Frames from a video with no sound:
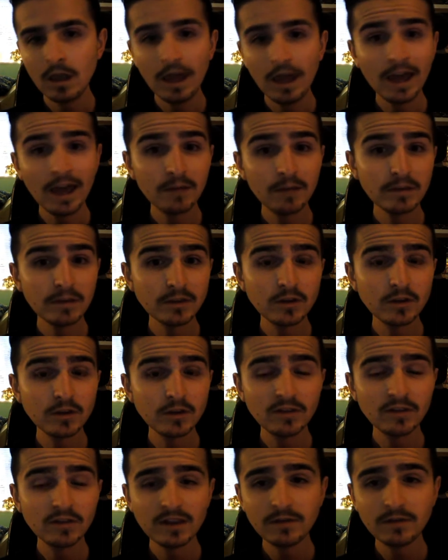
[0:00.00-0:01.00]
And we had New
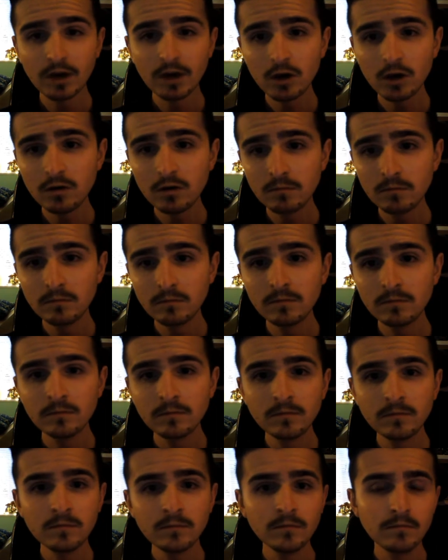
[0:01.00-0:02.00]
Year's Eve at home.
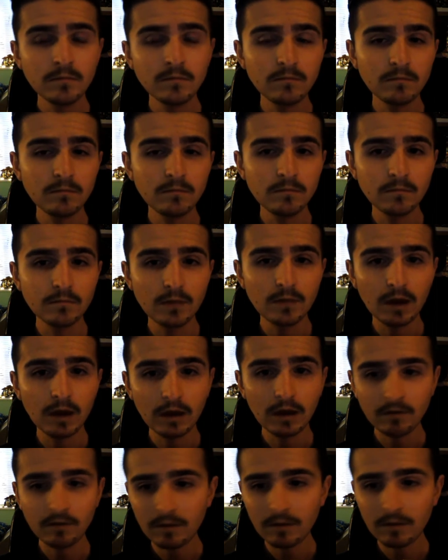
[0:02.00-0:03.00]
My
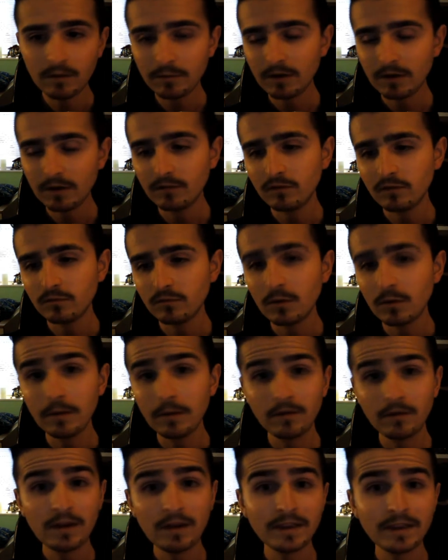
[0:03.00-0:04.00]
grandparents, well, my
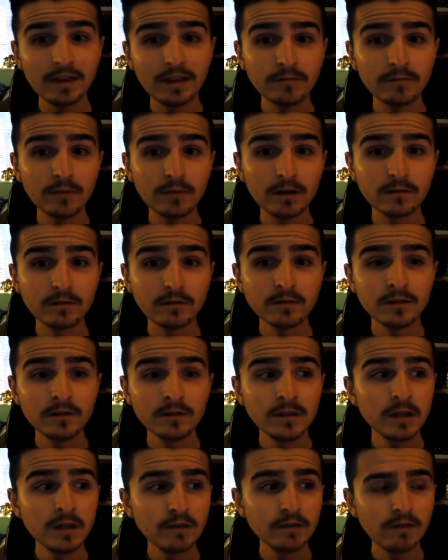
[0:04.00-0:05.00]

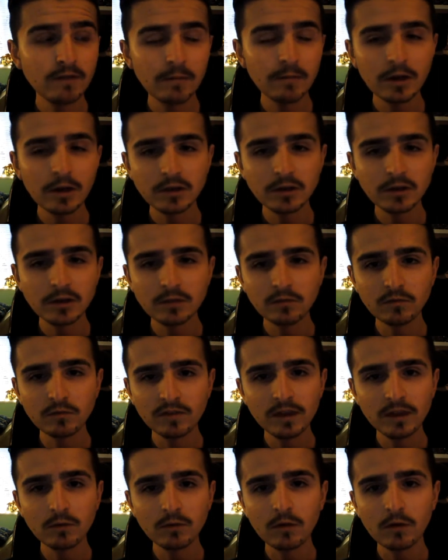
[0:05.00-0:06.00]
grandma actually was
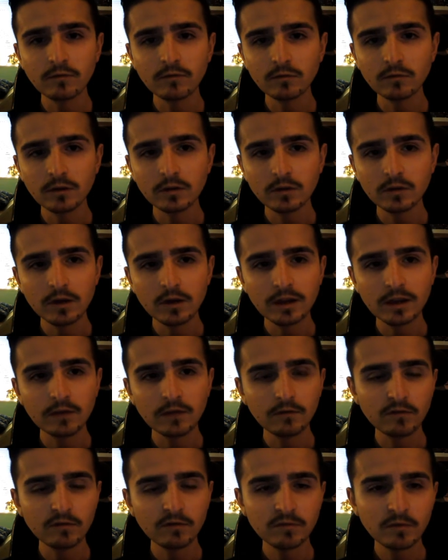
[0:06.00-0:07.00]
ill after all the cooking over
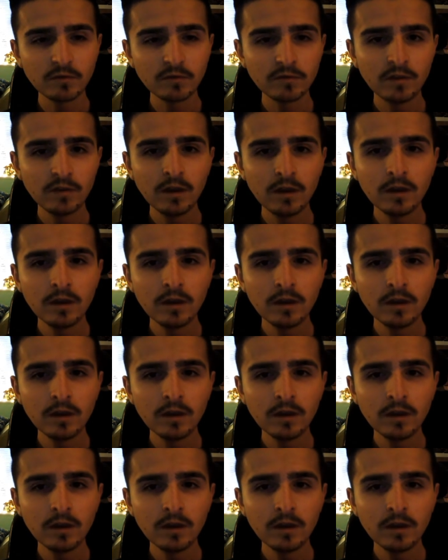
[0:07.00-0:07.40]
Christmas.